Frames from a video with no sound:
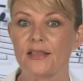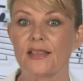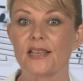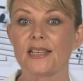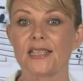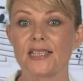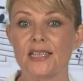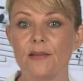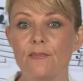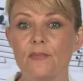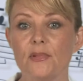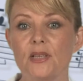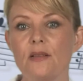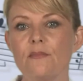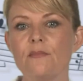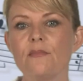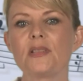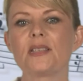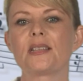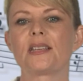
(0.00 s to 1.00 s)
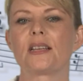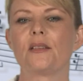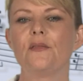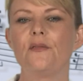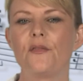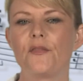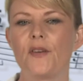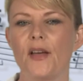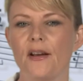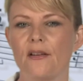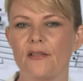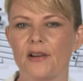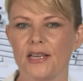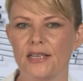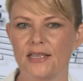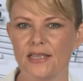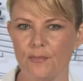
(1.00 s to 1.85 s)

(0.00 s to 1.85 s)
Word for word: the symptoms can vary